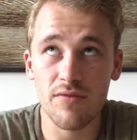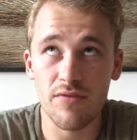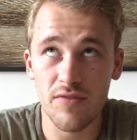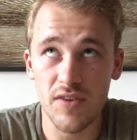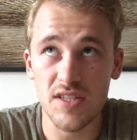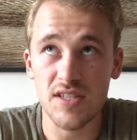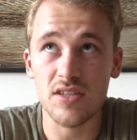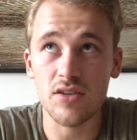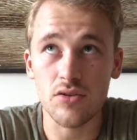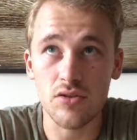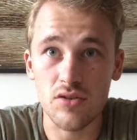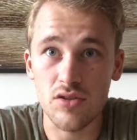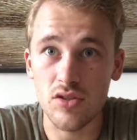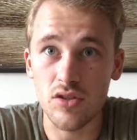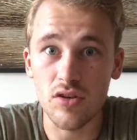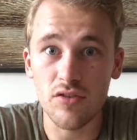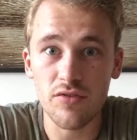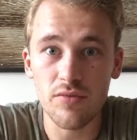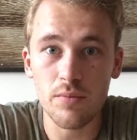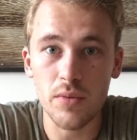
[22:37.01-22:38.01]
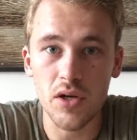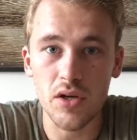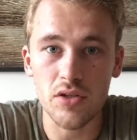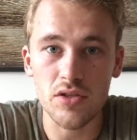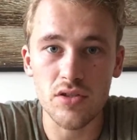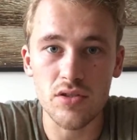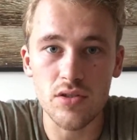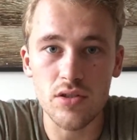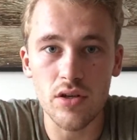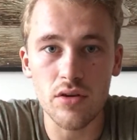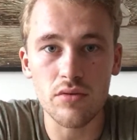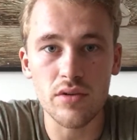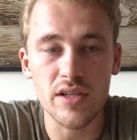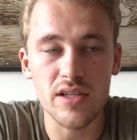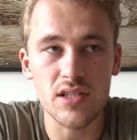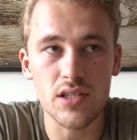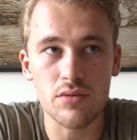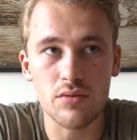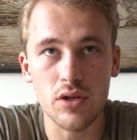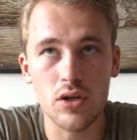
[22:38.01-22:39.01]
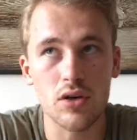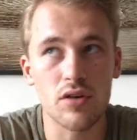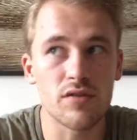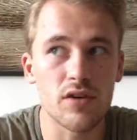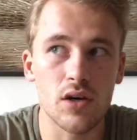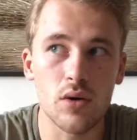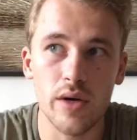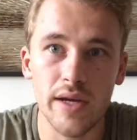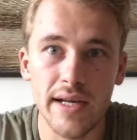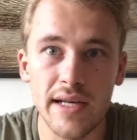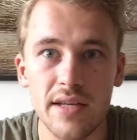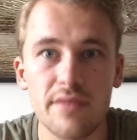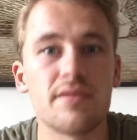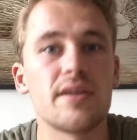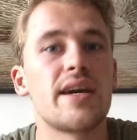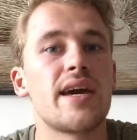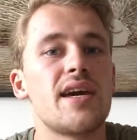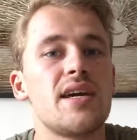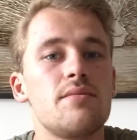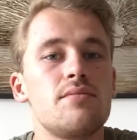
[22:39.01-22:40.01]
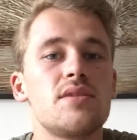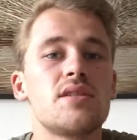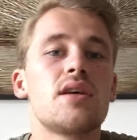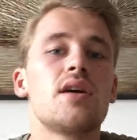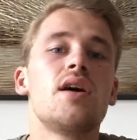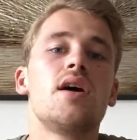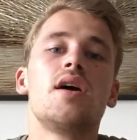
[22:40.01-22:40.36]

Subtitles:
physical stuff because you don't need to recover quickly for games,